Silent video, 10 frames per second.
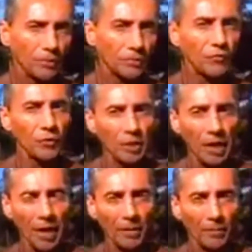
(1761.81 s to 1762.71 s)
It's free
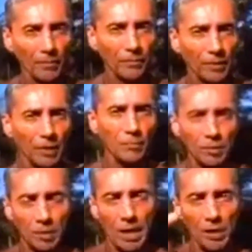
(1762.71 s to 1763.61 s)
game. And they keep
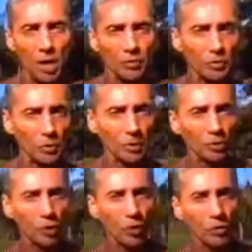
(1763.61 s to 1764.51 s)
the tail on so they
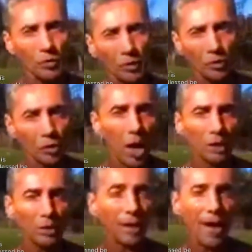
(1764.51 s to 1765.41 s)
can show you that the
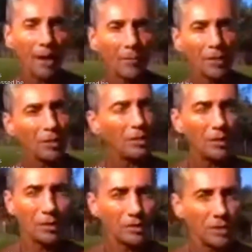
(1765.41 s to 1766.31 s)
chocolate lab
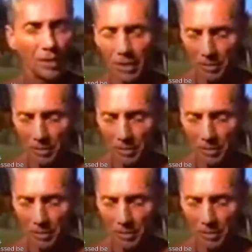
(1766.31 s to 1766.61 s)
is,